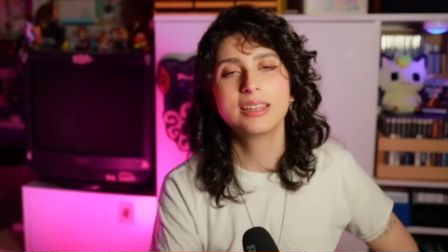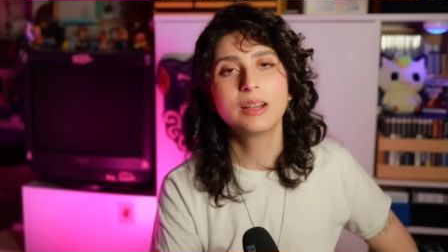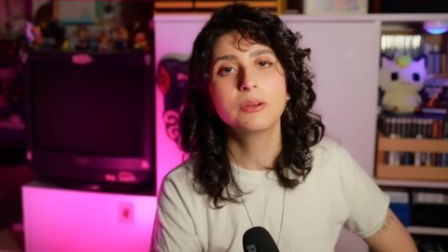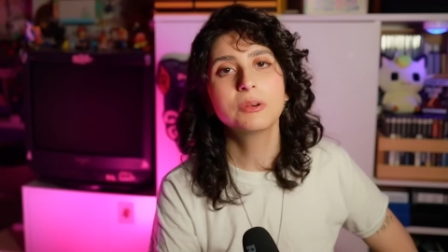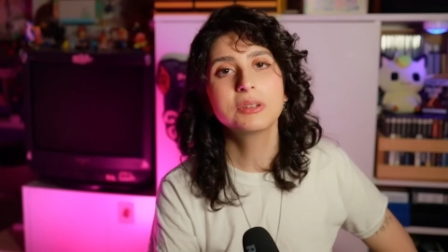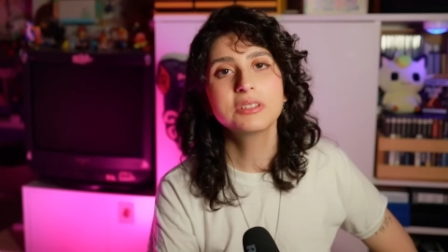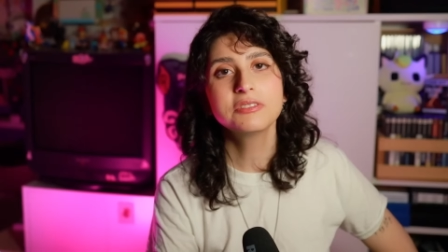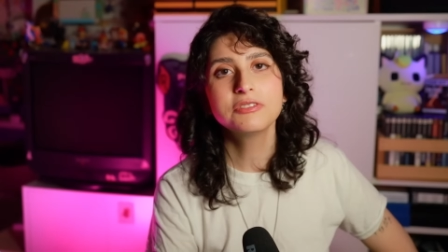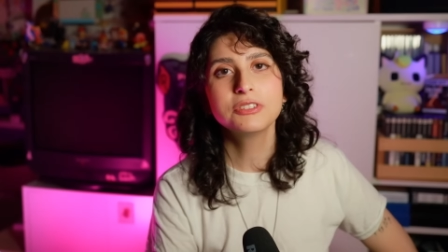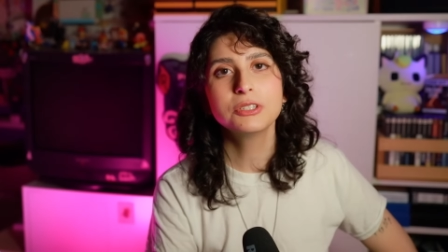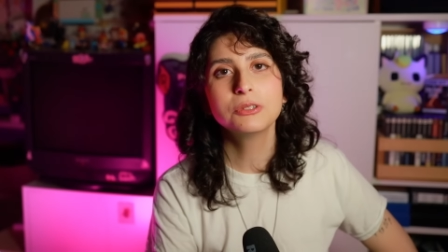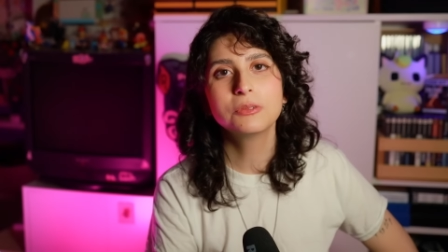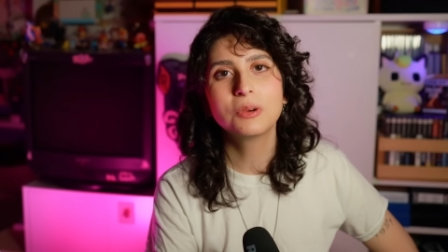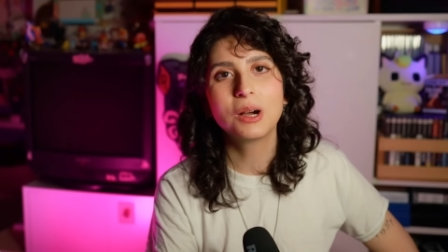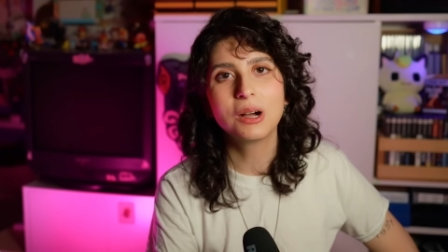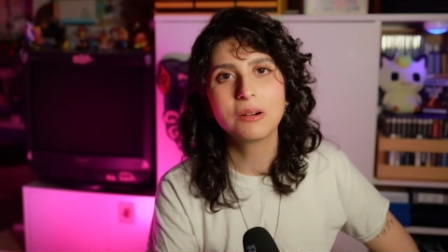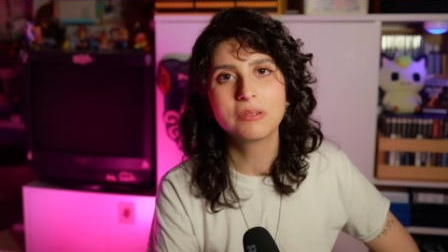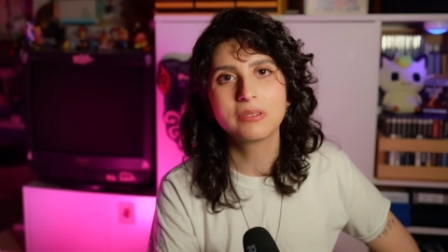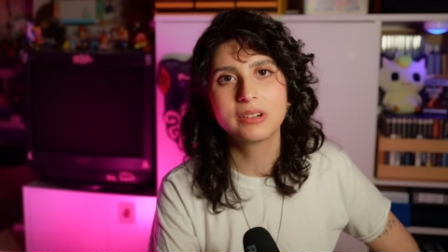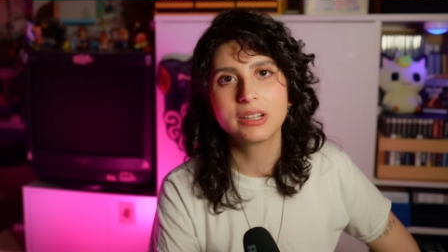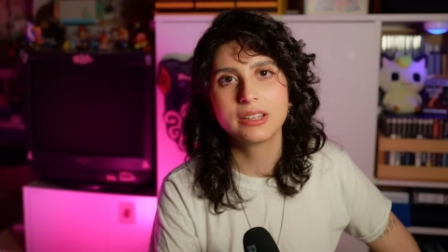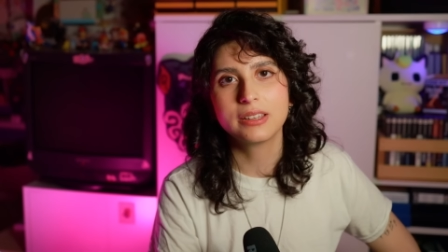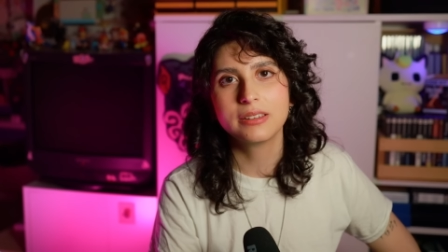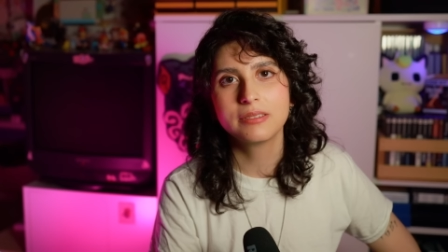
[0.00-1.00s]
Now, what if you
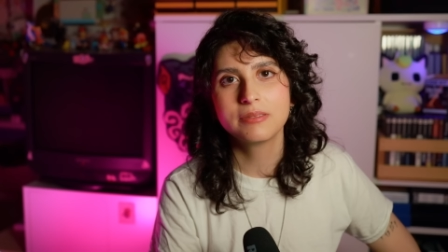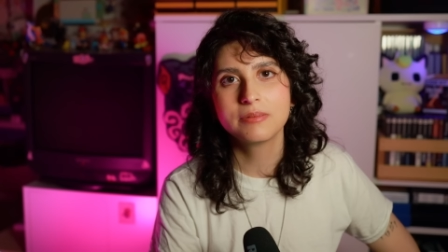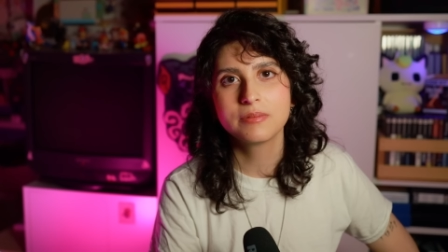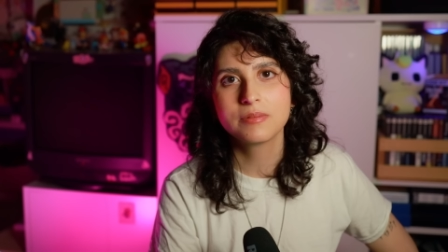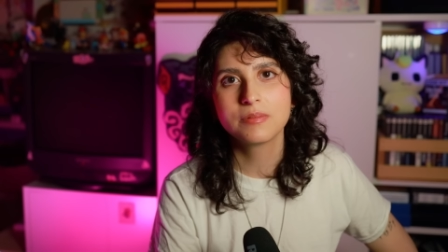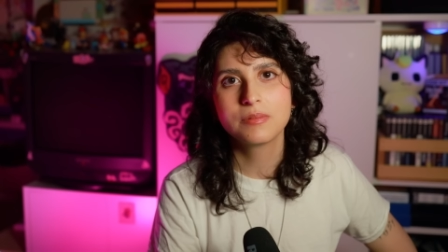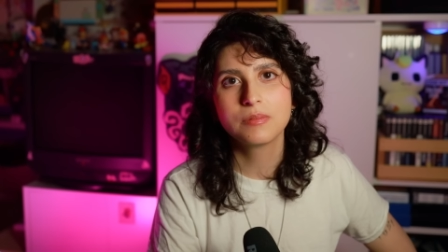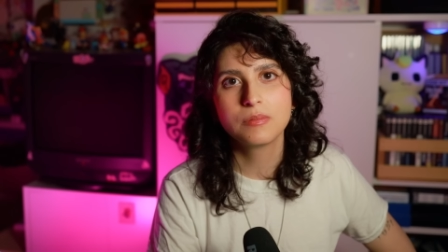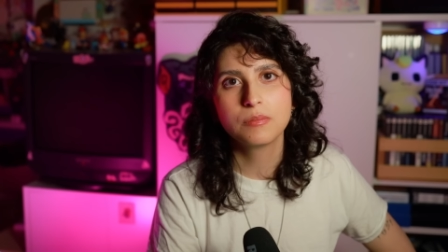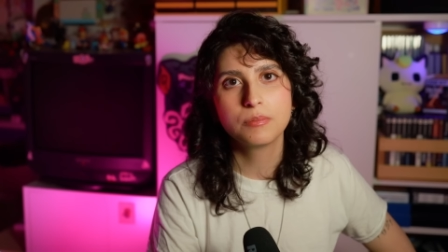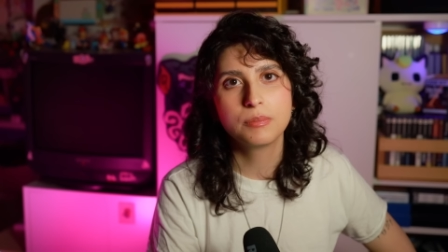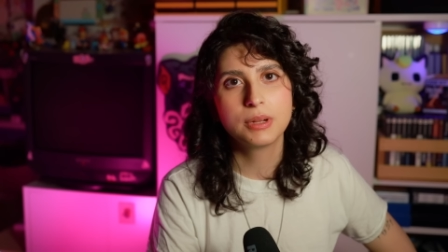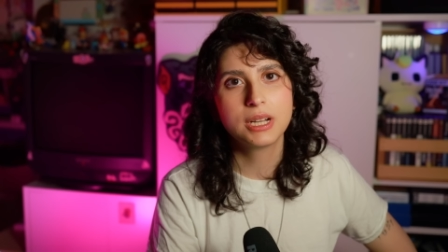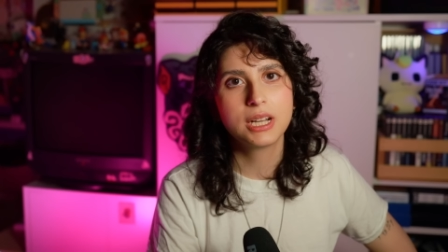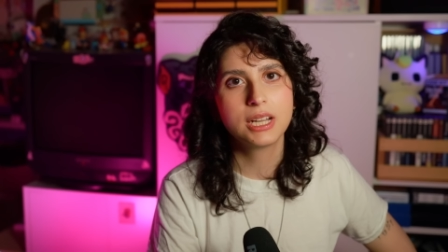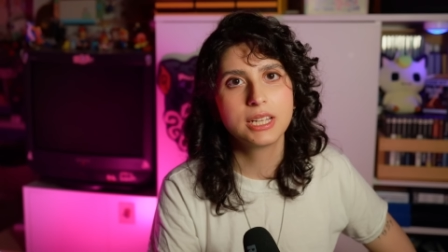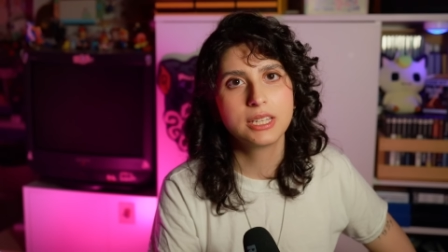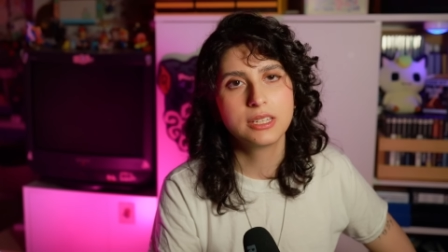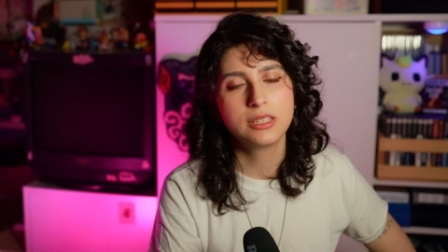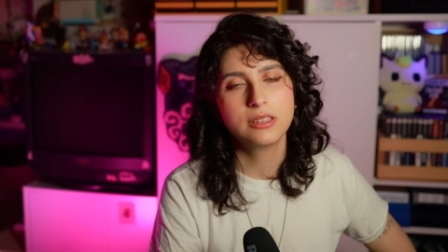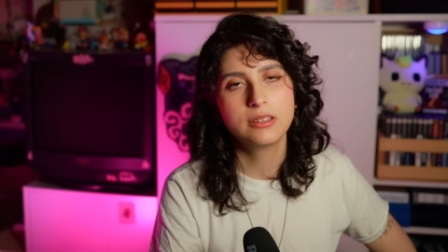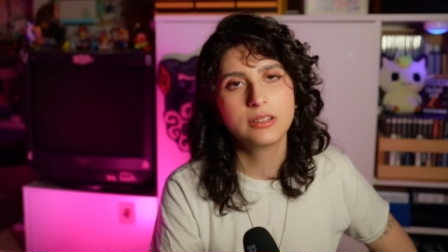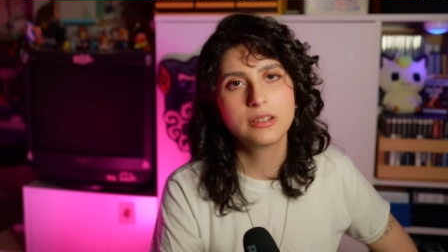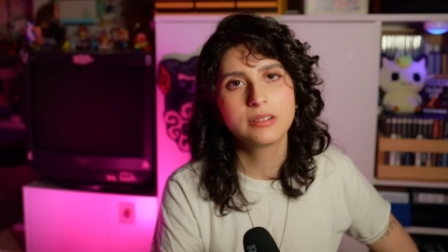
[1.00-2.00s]
want one,
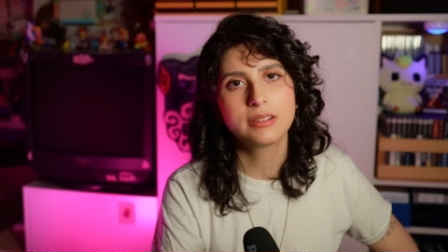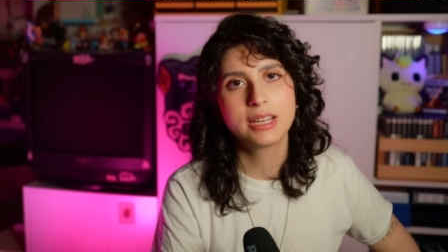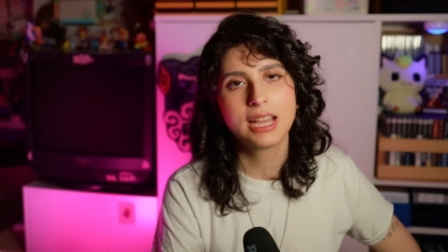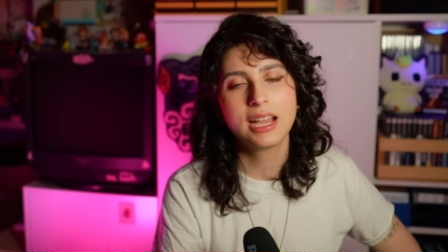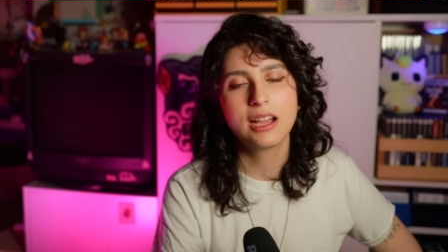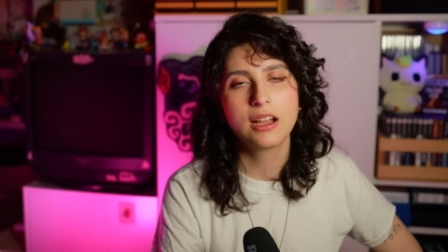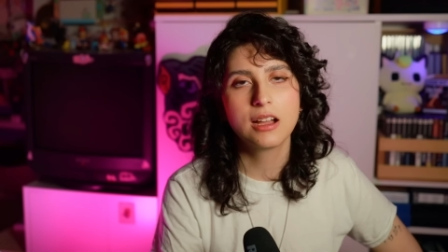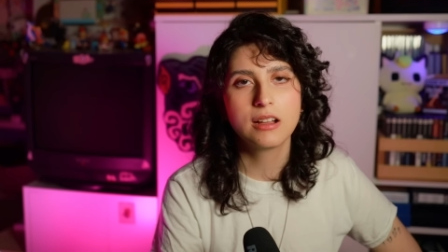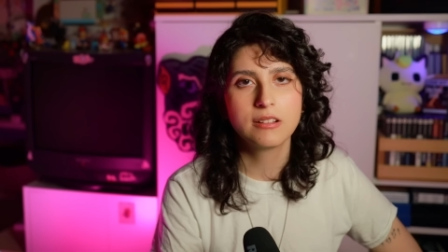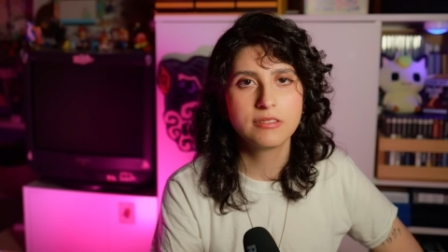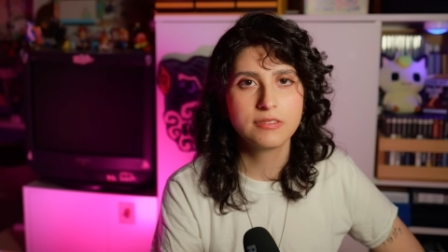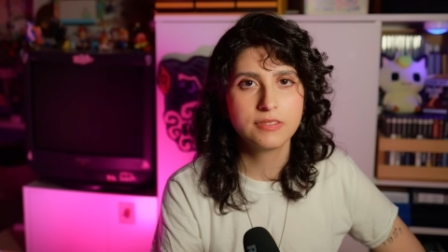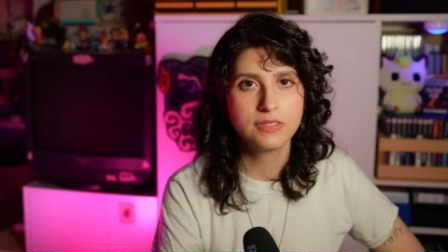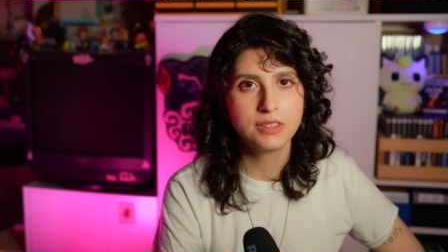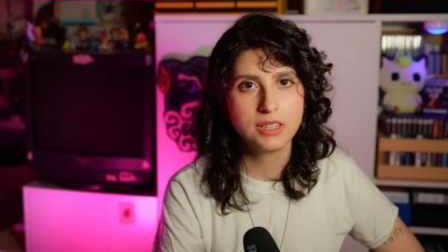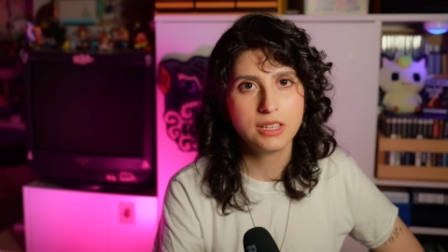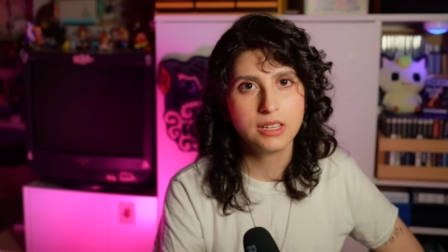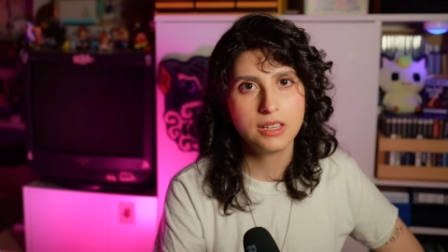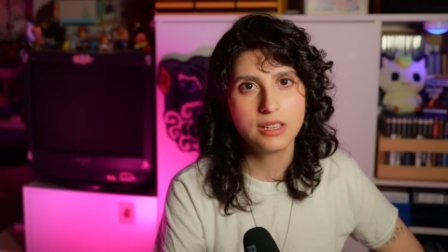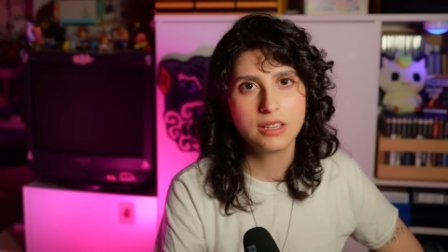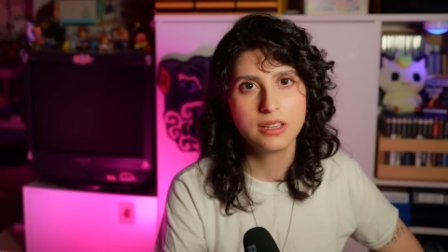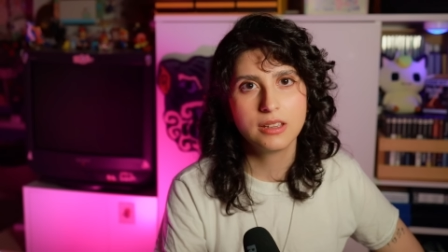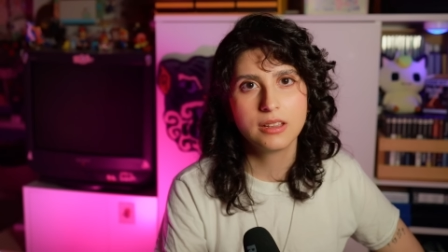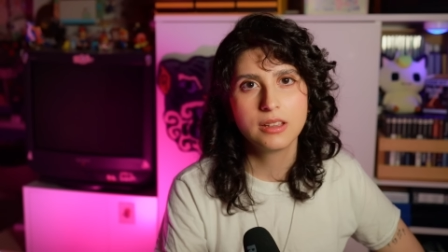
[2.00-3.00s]
but you don't have
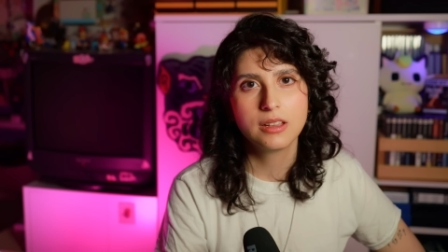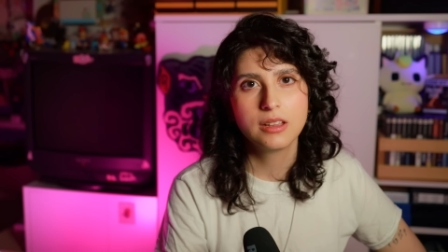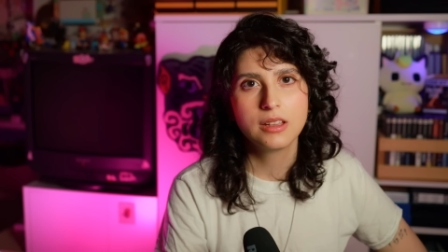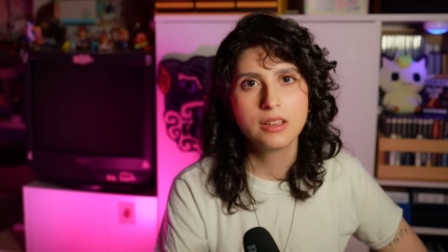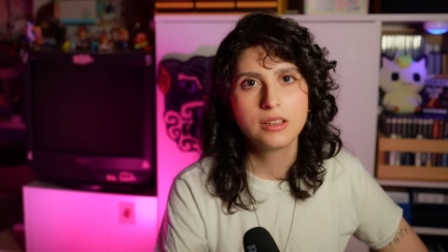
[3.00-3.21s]
the